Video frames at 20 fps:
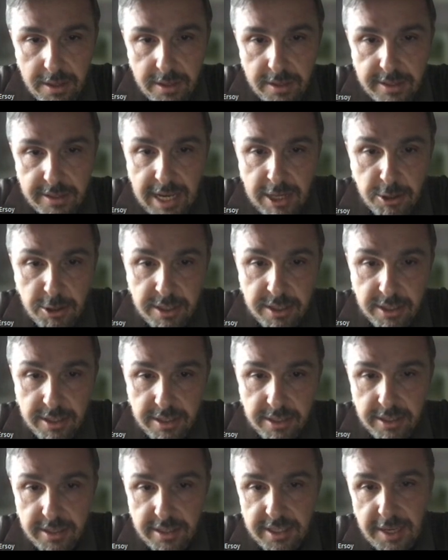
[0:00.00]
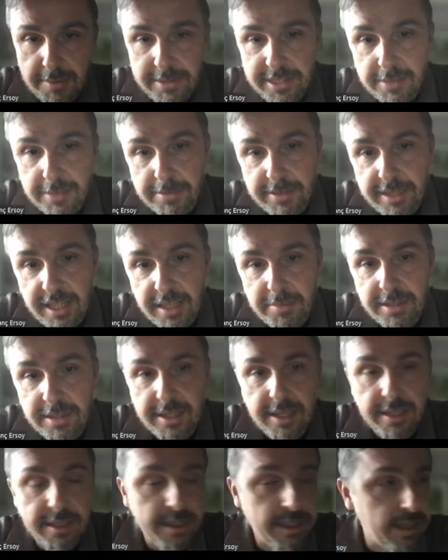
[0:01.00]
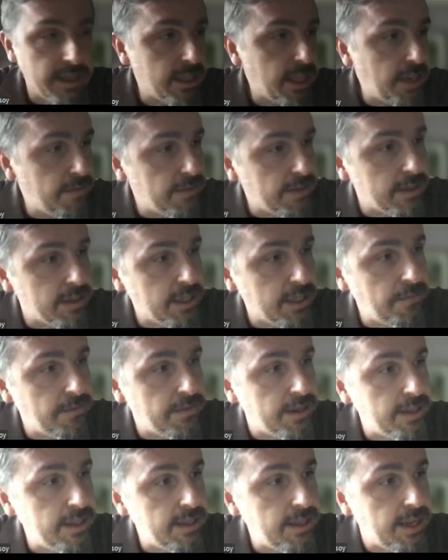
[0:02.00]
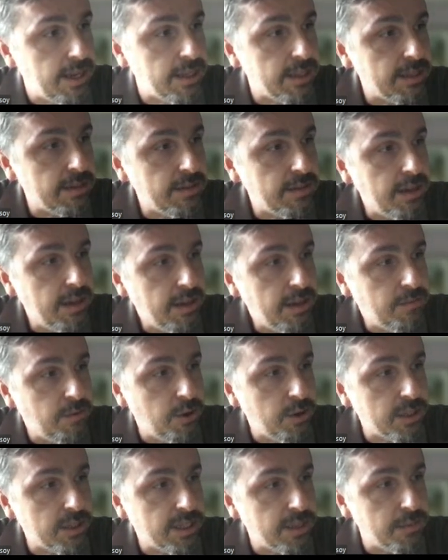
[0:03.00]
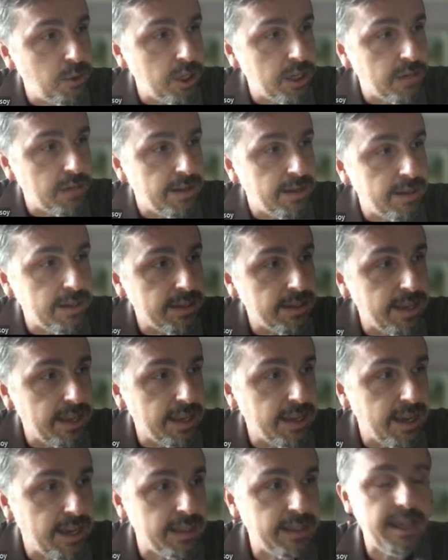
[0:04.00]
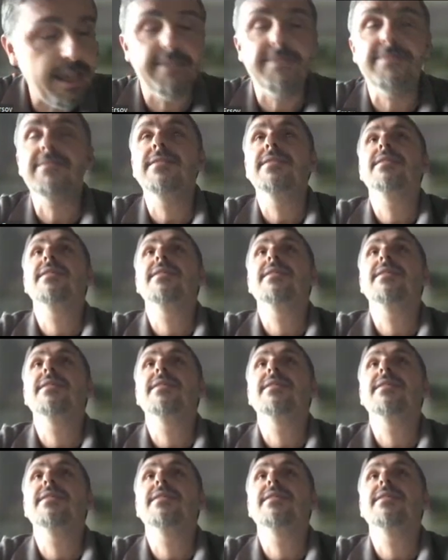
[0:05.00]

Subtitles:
regular semi-simple elements, and it is different, and for the smaller ones, they can have